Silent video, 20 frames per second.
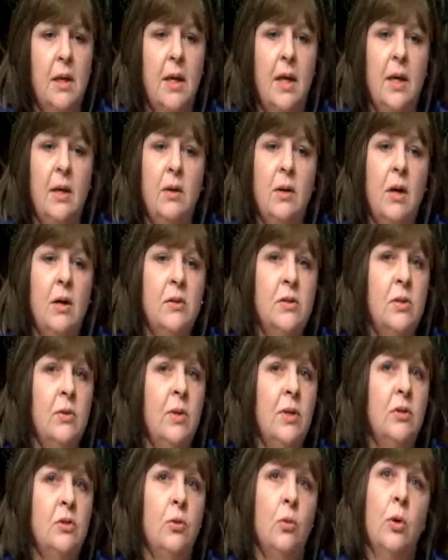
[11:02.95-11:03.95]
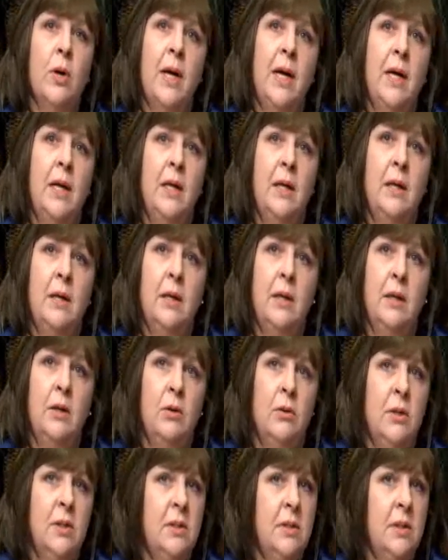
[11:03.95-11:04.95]
And also there's organic
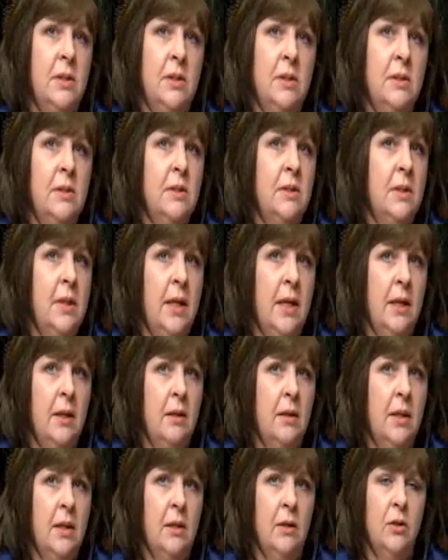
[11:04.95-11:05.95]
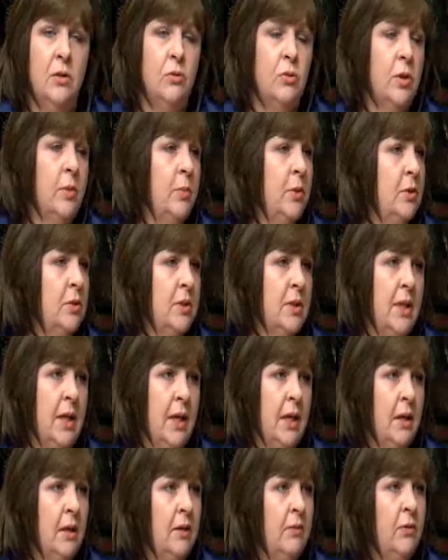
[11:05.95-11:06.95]
illnesses that can contribute to
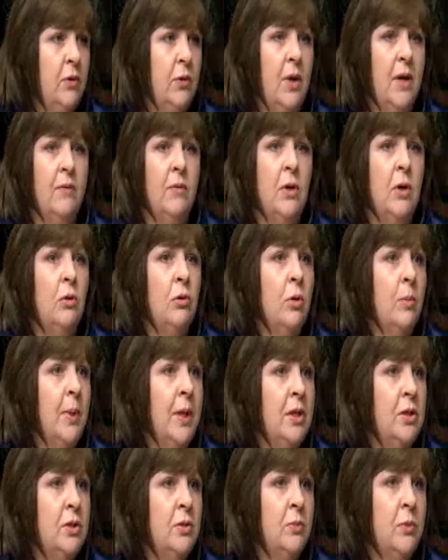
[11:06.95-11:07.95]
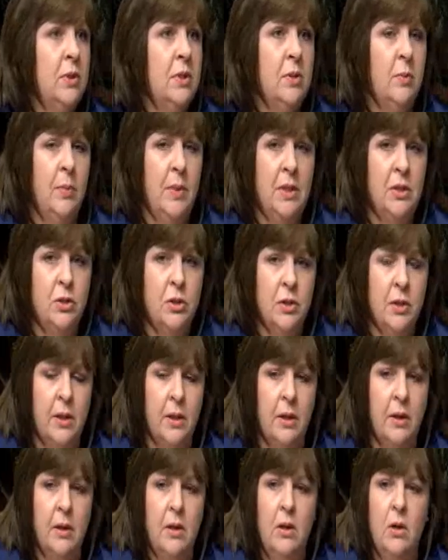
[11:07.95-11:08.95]
that. If you have an older patient with
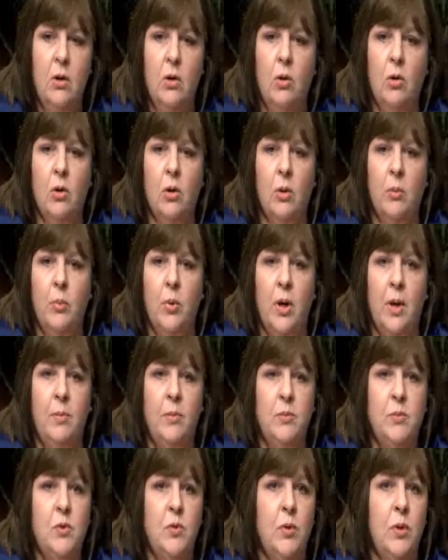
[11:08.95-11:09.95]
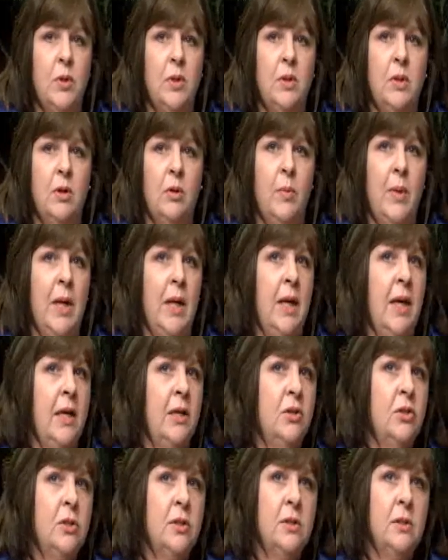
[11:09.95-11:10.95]
dementia or problems with their
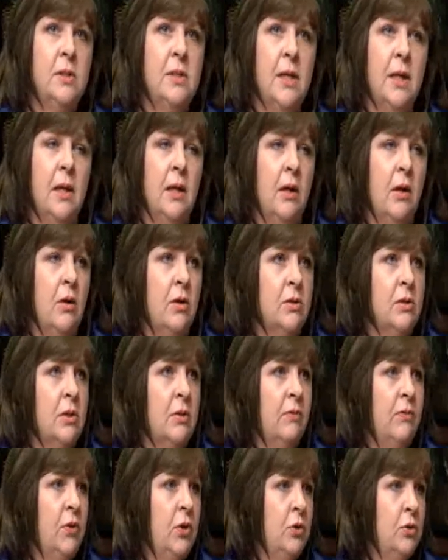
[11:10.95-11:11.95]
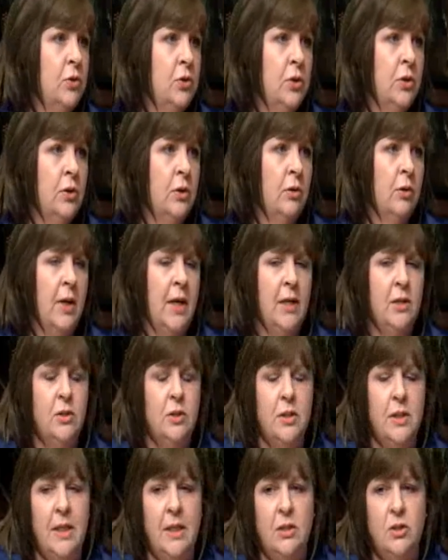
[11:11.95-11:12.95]
medications, that can cause confusion or
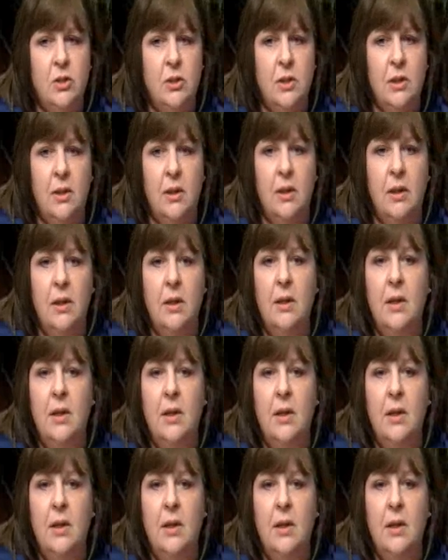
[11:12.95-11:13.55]
agitation.